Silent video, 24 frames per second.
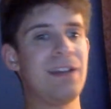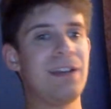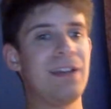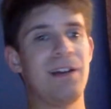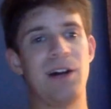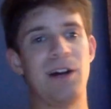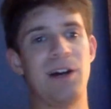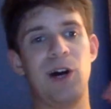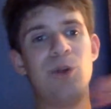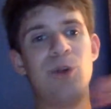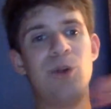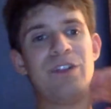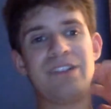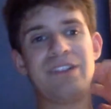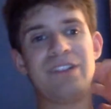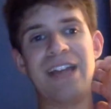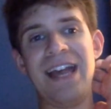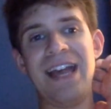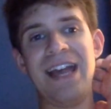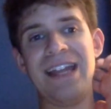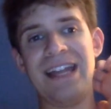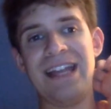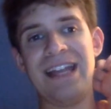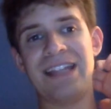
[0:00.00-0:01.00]
Owens
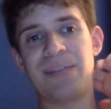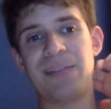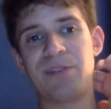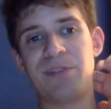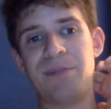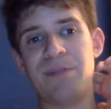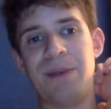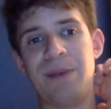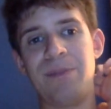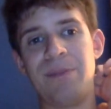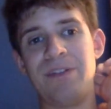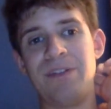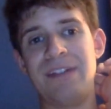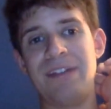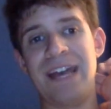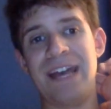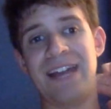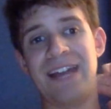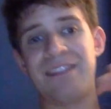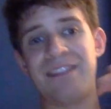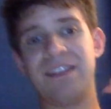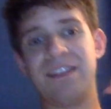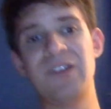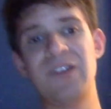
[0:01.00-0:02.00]
then ended up remembering
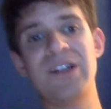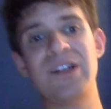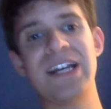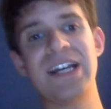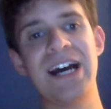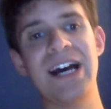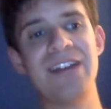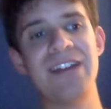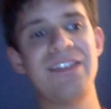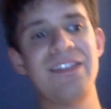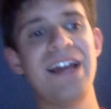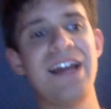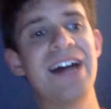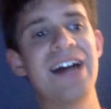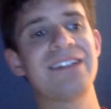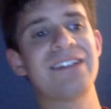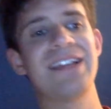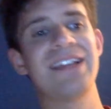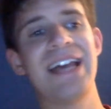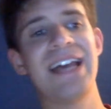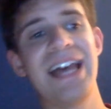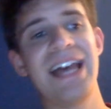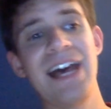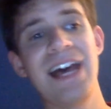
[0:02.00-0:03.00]
that Theory got knocked the
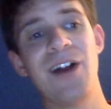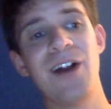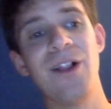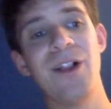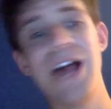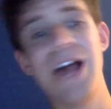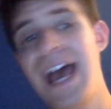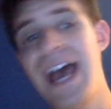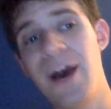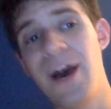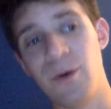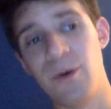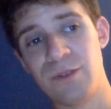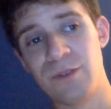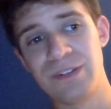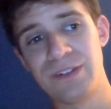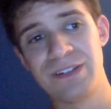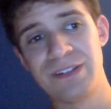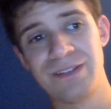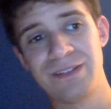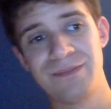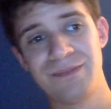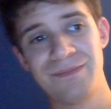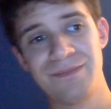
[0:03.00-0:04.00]
hell
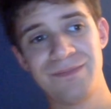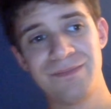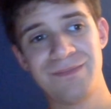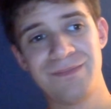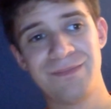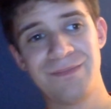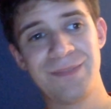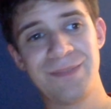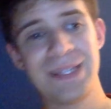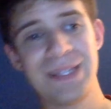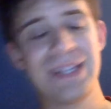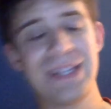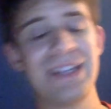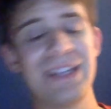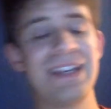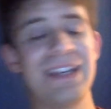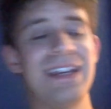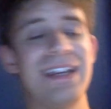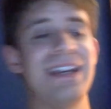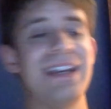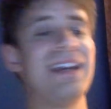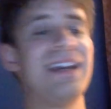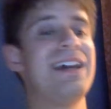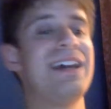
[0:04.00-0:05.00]
out.
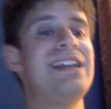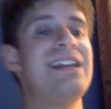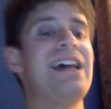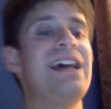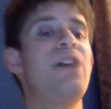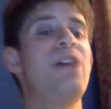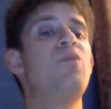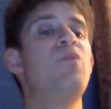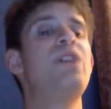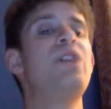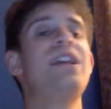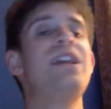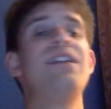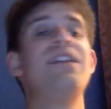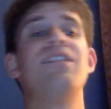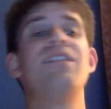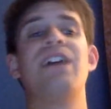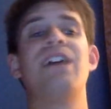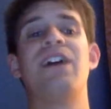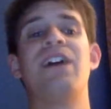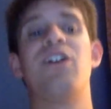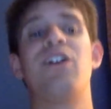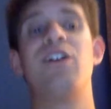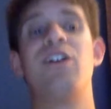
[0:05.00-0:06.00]
And then we
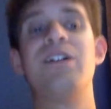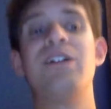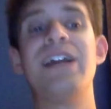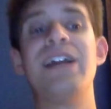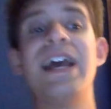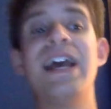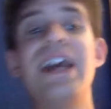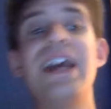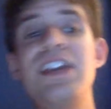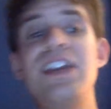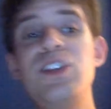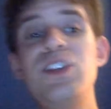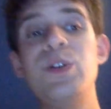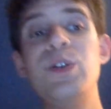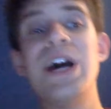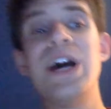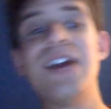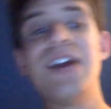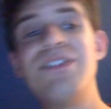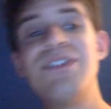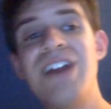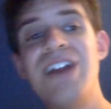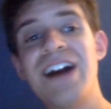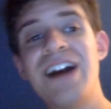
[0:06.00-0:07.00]
heard a you
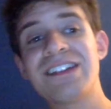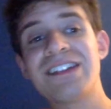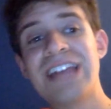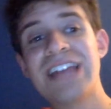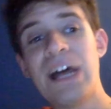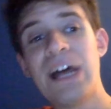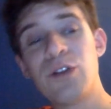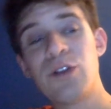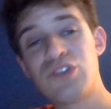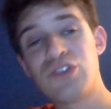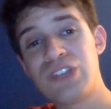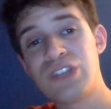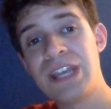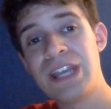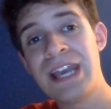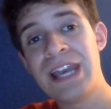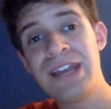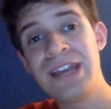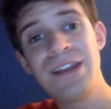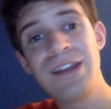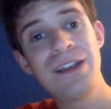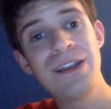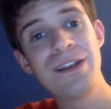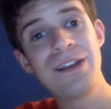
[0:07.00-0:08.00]
got knocked out
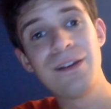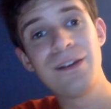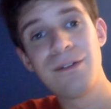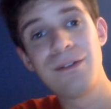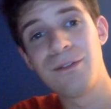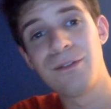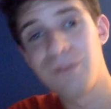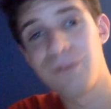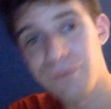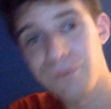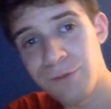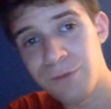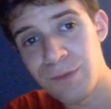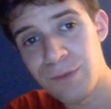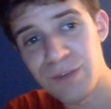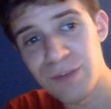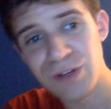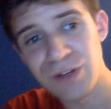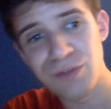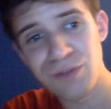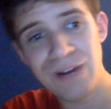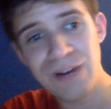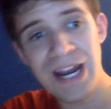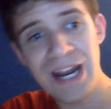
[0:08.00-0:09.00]
chant from the
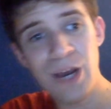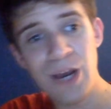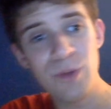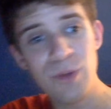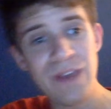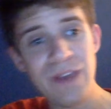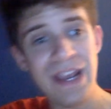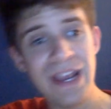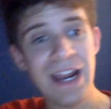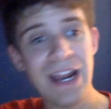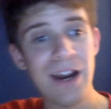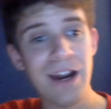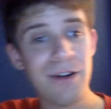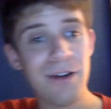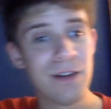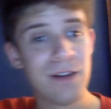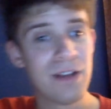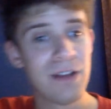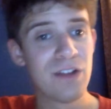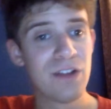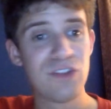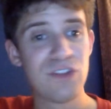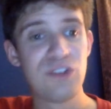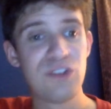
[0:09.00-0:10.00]
crowd there
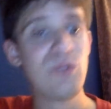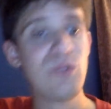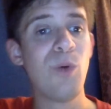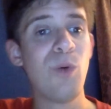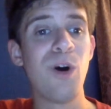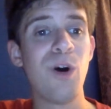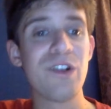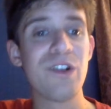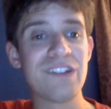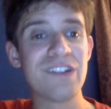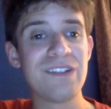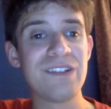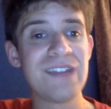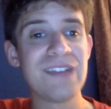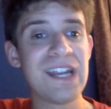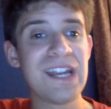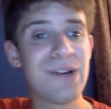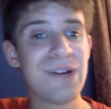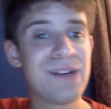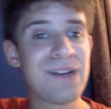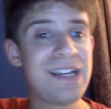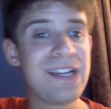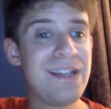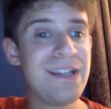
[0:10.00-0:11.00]
to Austin
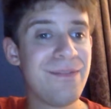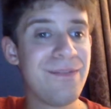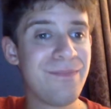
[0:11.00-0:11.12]
Theory.